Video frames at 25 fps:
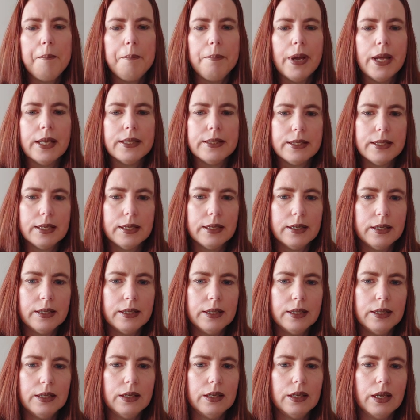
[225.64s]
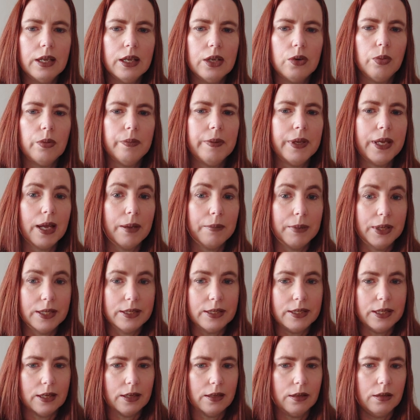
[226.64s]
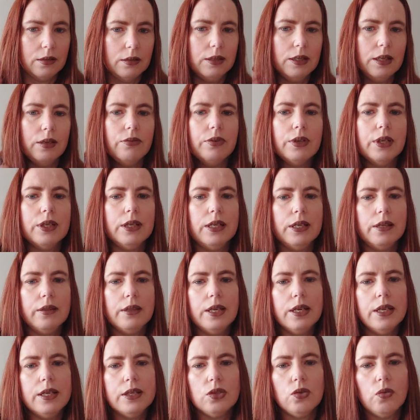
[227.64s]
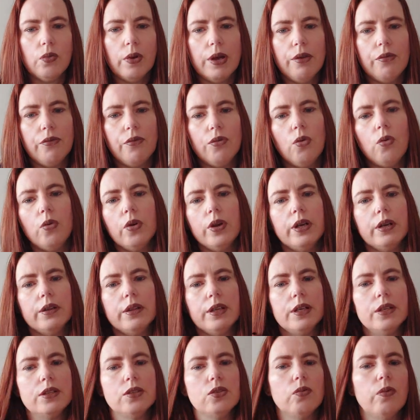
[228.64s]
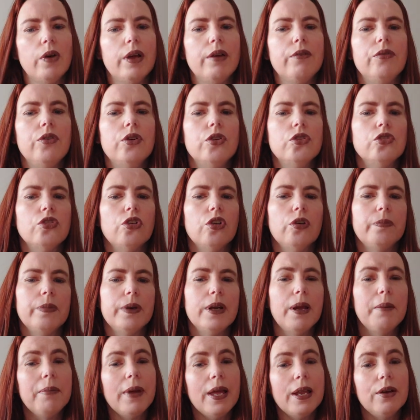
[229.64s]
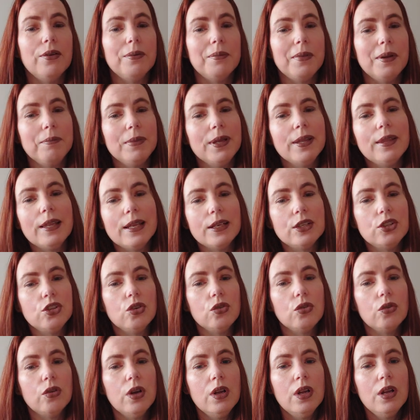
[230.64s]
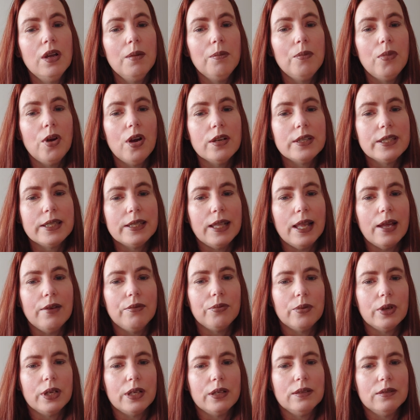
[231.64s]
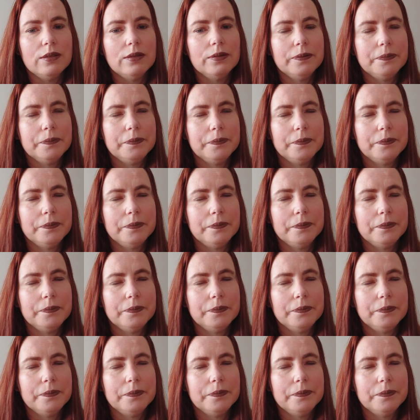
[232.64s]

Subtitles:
but it will become easier. Definitely, there is a way forward. There is a way for you to open up. And remember that your past loved one